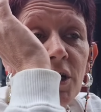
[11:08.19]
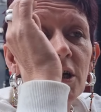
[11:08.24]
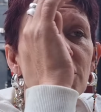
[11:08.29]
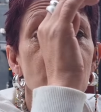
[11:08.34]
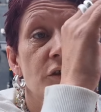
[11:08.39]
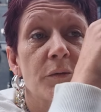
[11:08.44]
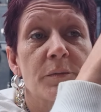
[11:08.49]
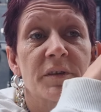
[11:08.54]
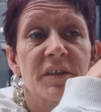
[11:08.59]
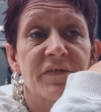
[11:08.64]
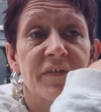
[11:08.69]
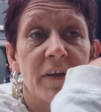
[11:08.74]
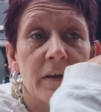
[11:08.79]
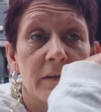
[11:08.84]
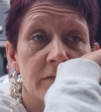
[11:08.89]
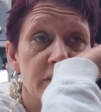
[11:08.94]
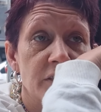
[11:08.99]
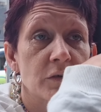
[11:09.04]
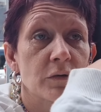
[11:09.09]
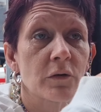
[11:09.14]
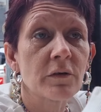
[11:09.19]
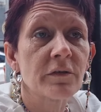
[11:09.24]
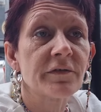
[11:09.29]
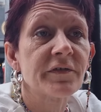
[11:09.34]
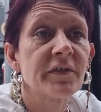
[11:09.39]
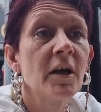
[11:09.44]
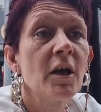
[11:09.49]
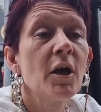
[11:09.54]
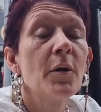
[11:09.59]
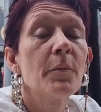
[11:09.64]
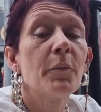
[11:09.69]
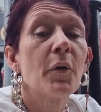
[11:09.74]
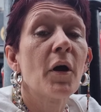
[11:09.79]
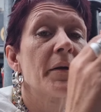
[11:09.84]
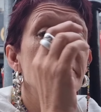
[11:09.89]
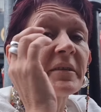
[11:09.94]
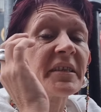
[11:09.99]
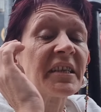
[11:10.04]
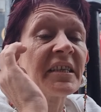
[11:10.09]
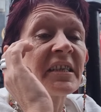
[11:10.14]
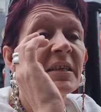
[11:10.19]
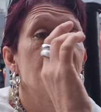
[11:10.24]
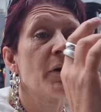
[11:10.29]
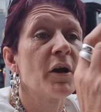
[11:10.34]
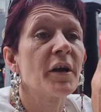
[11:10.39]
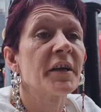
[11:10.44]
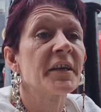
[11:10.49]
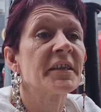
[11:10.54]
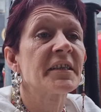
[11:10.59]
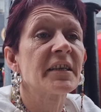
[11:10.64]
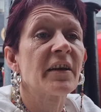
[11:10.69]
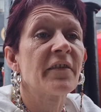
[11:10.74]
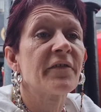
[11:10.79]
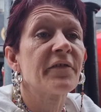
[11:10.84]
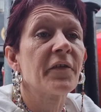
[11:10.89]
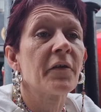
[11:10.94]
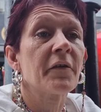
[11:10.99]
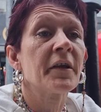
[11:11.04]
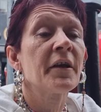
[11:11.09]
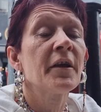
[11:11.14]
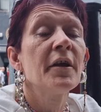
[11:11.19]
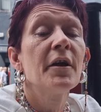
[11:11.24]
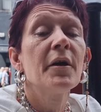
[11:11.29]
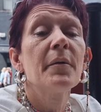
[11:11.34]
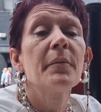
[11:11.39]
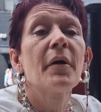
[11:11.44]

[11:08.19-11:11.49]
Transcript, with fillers: Soilse was very tough, but I was in the mindset for it.